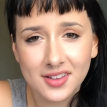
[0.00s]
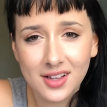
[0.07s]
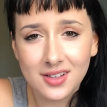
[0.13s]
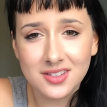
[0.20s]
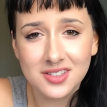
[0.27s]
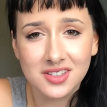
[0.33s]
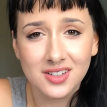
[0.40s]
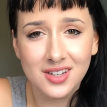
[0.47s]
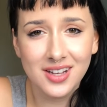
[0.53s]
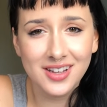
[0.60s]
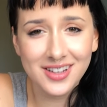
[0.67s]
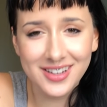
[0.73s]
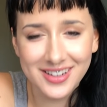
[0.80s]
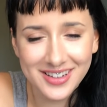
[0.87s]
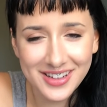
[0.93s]
That
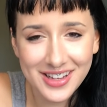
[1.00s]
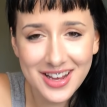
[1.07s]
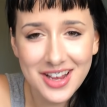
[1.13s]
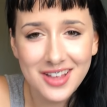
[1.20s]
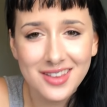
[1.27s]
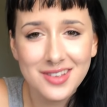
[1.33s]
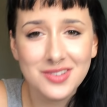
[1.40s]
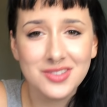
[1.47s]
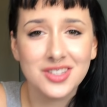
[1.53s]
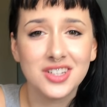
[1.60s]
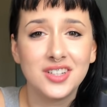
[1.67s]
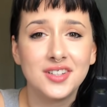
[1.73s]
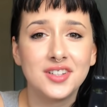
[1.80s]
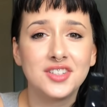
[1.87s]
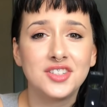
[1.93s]
was a
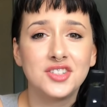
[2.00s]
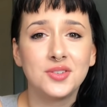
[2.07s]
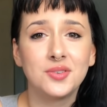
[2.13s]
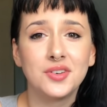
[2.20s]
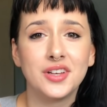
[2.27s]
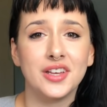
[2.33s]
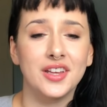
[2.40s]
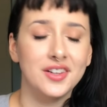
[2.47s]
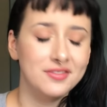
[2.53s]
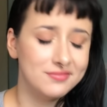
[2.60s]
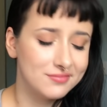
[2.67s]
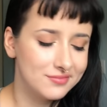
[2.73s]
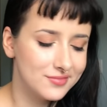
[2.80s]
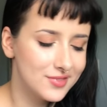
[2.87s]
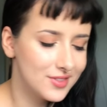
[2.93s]
good jewel hit.
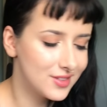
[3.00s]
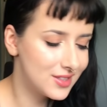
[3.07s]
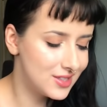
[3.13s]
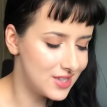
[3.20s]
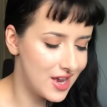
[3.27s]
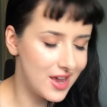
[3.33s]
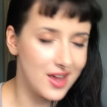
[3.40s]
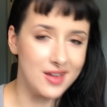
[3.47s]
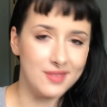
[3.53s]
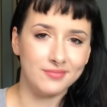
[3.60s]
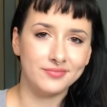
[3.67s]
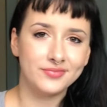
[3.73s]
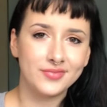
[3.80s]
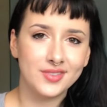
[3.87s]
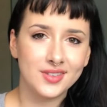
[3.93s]
Damn.
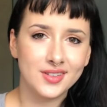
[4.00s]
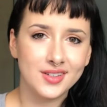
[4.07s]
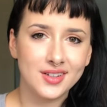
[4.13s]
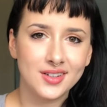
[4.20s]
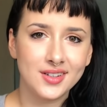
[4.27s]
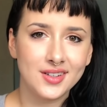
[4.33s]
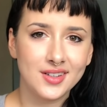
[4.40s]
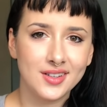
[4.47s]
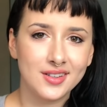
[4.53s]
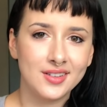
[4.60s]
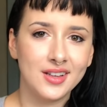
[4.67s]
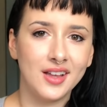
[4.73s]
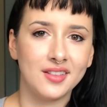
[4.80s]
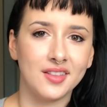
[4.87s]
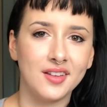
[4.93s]

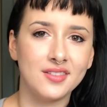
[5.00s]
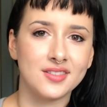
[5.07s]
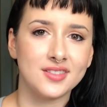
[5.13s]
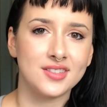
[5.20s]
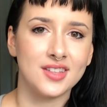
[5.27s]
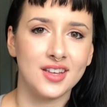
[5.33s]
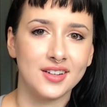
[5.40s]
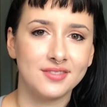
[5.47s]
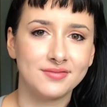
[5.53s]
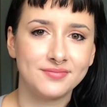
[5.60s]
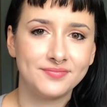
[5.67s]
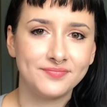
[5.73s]
I love this thing.